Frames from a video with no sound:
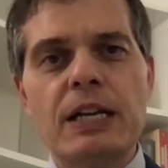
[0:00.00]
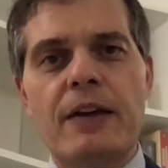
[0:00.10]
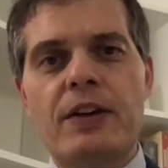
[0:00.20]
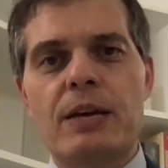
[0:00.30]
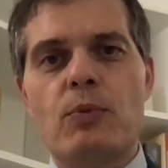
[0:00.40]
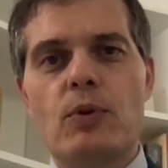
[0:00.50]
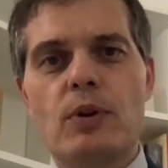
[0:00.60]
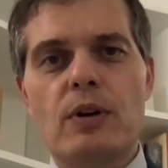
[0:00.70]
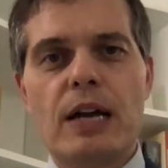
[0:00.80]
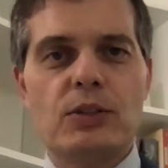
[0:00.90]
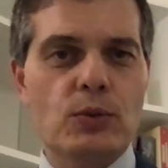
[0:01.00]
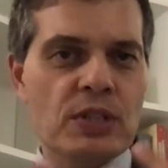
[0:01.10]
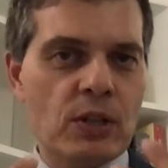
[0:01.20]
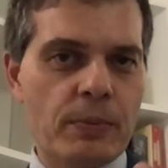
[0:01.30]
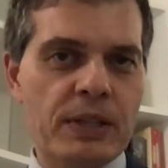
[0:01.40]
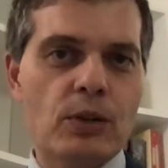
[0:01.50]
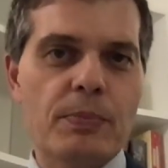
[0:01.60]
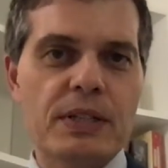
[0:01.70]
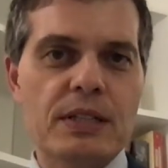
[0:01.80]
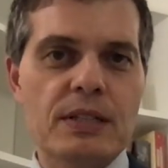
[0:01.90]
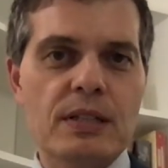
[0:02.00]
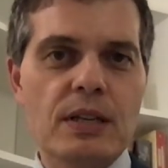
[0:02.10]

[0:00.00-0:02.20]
available at those incumbent companies,